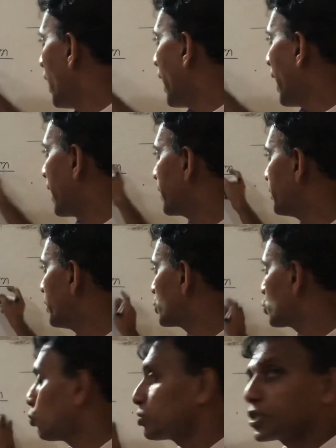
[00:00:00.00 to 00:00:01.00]
at the
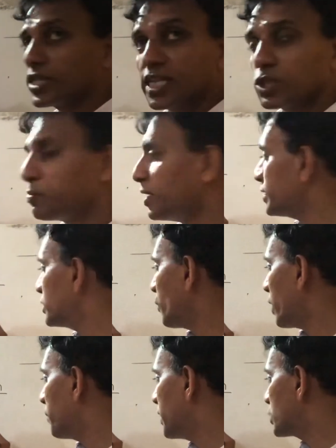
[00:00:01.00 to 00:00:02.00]
2, 6 mean
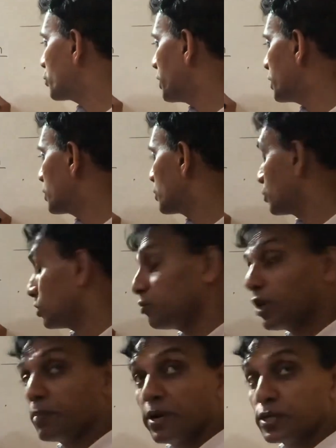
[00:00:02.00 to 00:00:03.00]
divided by 3,
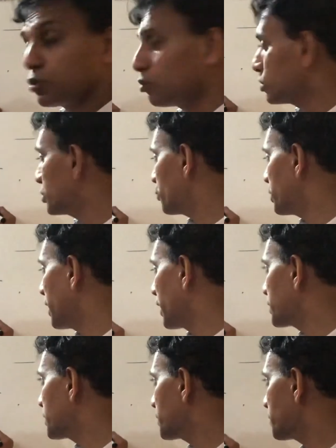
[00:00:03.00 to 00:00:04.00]
divided by 2,
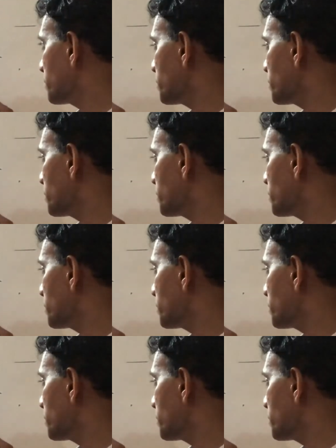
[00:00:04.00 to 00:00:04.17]
3x.